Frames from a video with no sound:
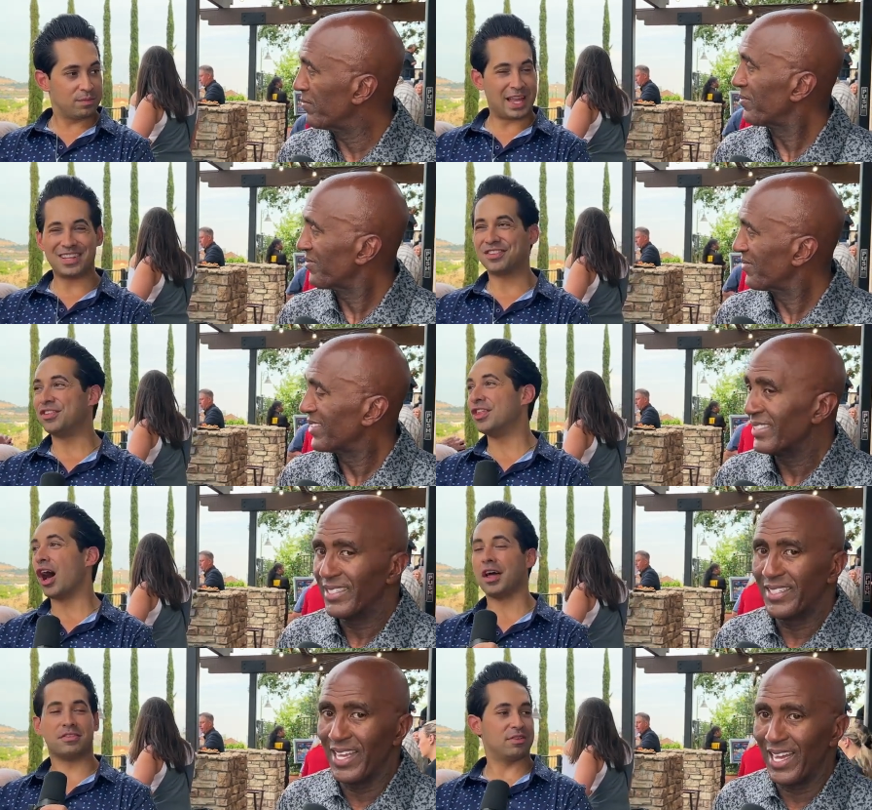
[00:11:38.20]
Speaker 1: That's
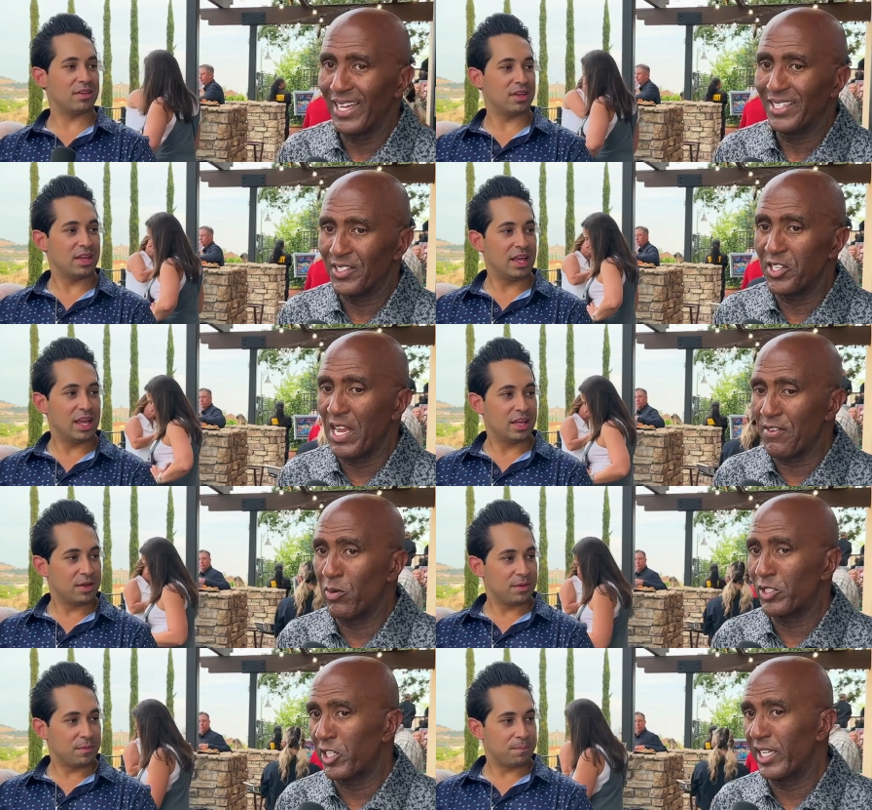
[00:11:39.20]
nuts. Yeah, so you never
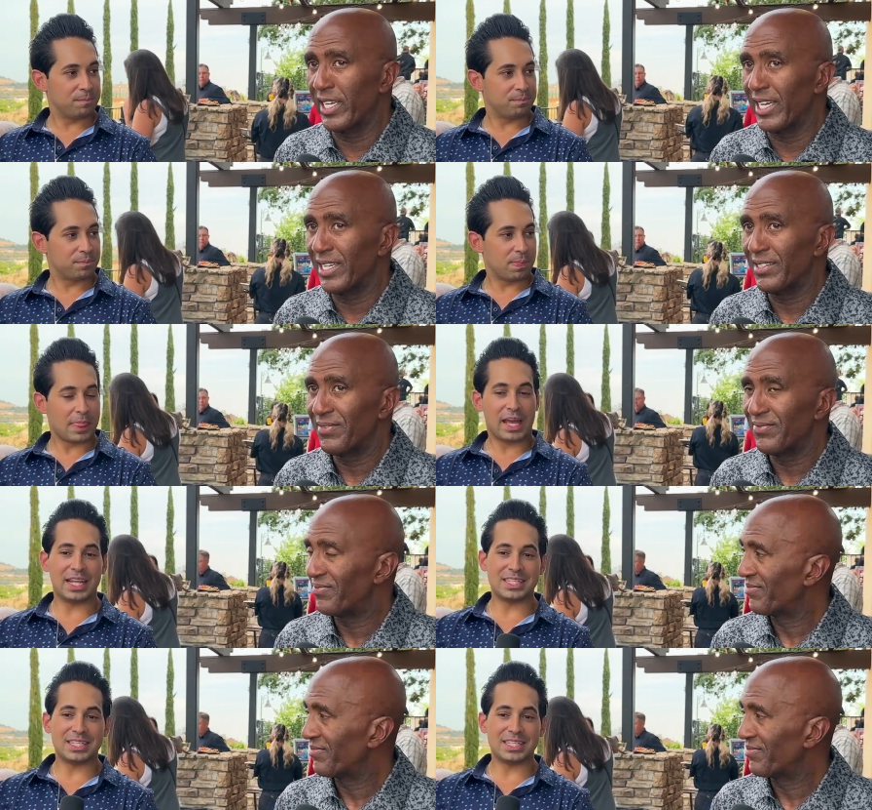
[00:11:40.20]
know what you're going to get. And